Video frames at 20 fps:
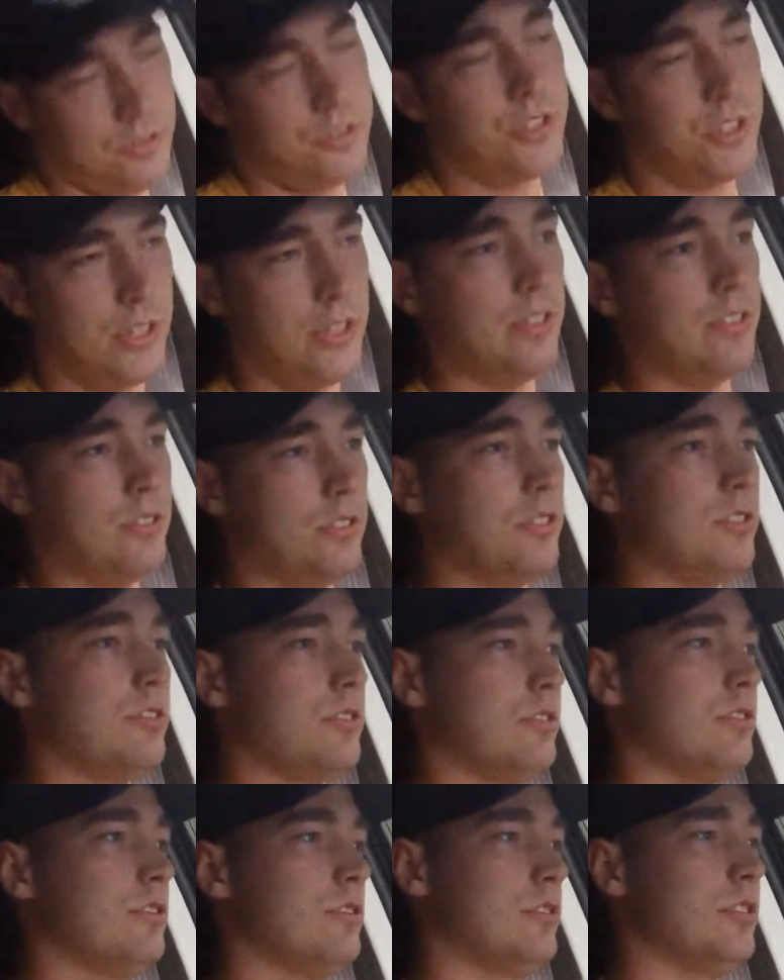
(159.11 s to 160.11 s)
she
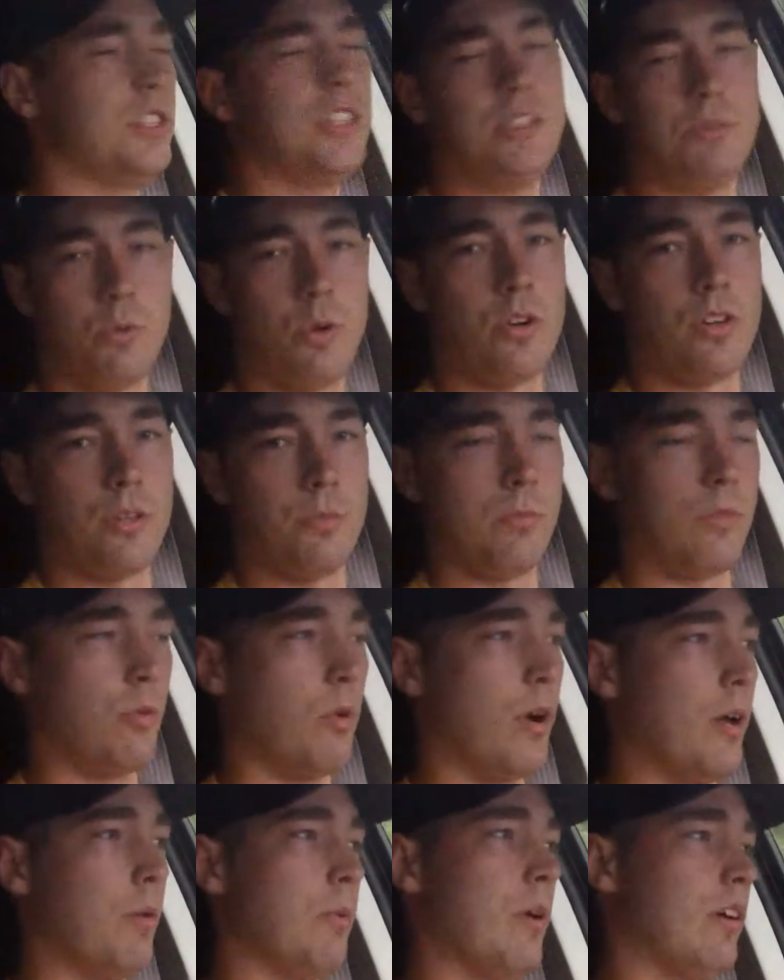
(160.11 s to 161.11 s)
wore them
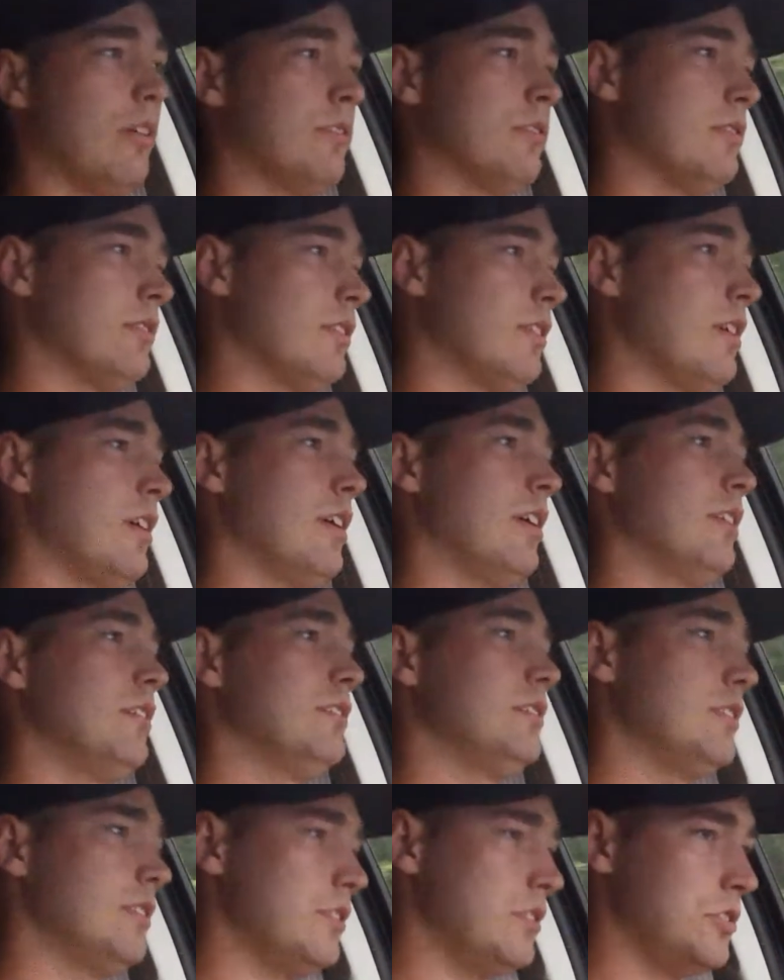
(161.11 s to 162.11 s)
quite well.
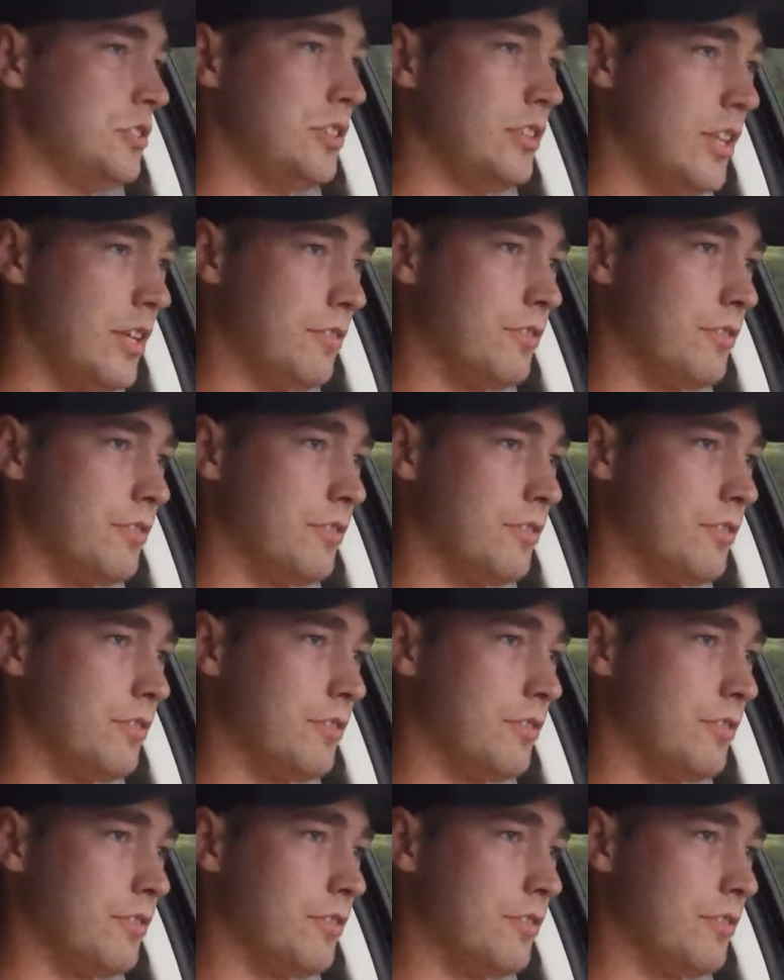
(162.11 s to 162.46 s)
She